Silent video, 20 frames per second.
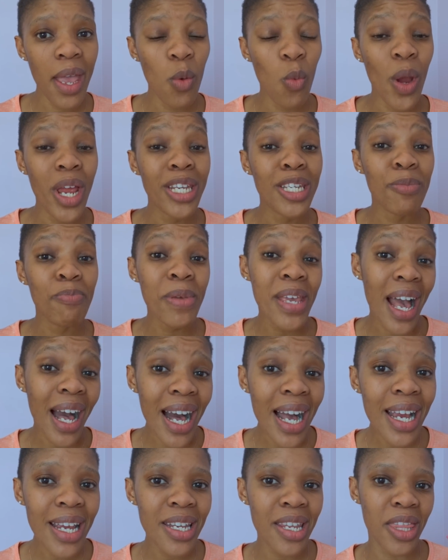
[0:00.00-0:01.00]
went
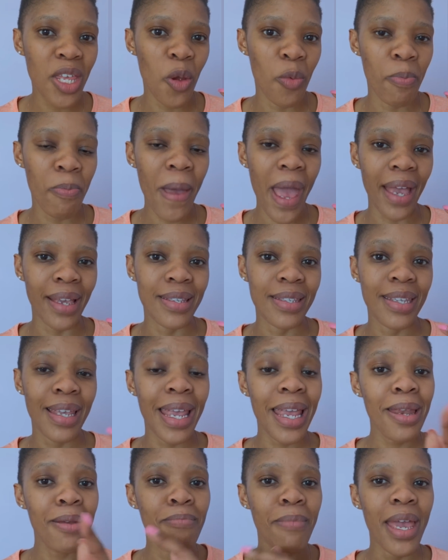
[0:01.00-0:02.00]
behind their backs
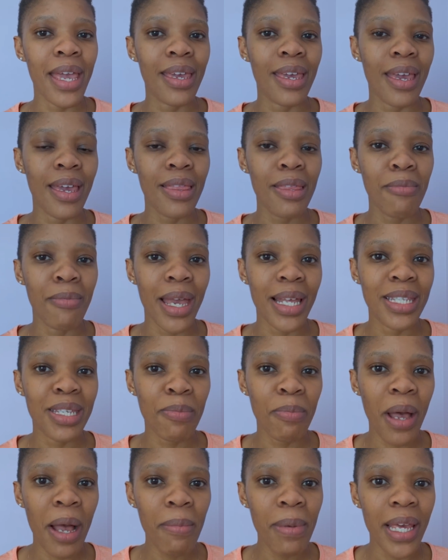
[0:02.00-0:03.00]
in making the matter
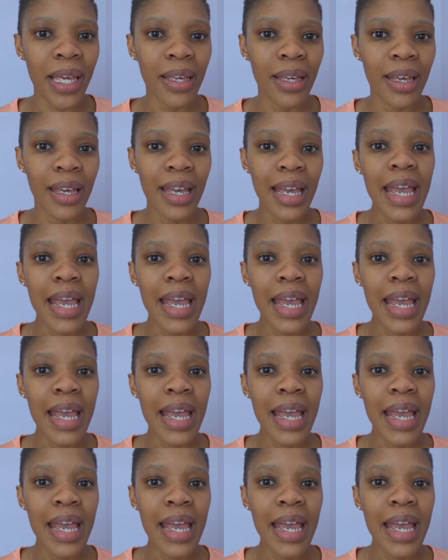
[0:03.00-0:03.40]
public.